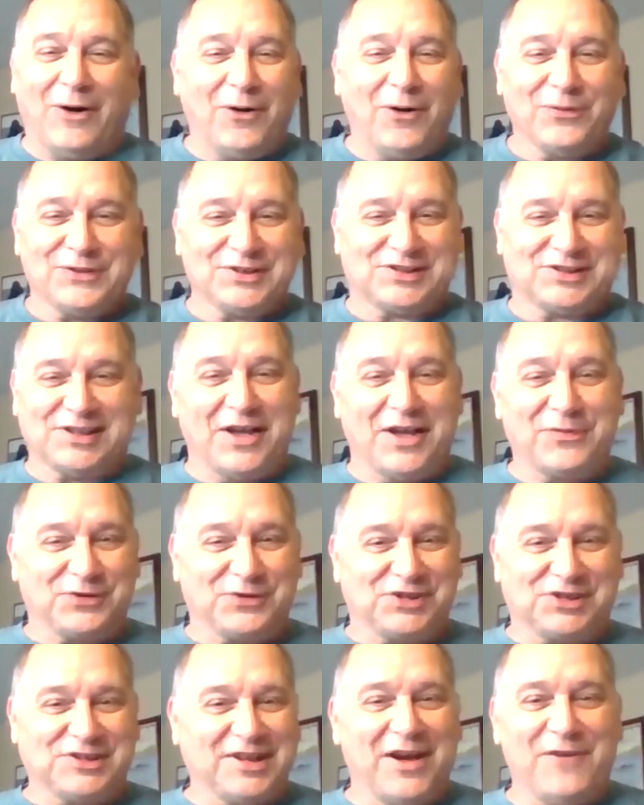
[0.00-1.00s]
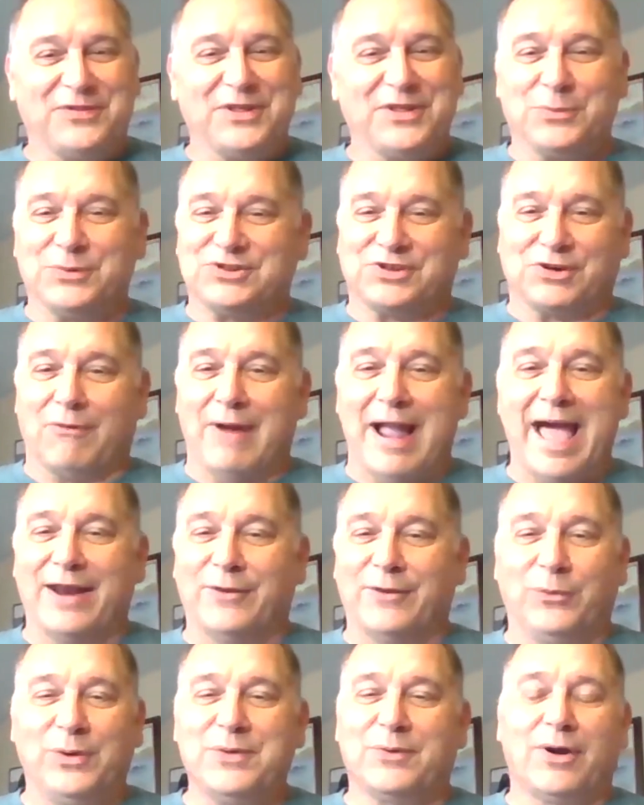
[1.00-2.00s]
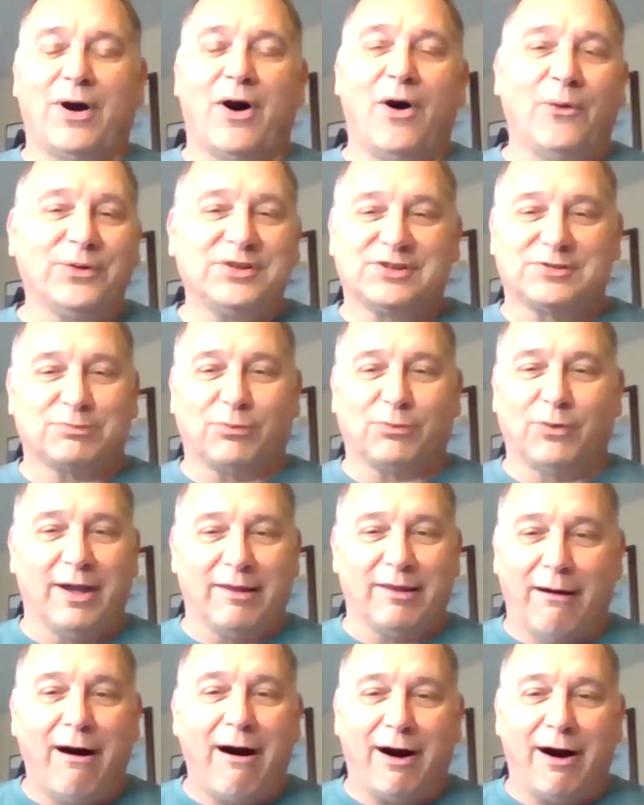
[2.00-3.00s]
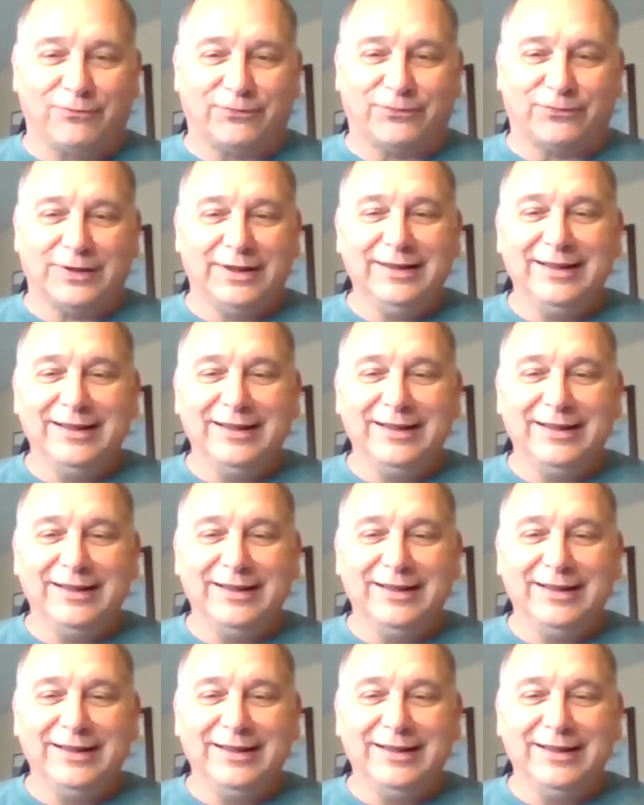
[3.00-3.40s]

all this other stuff that was around, and we would always run off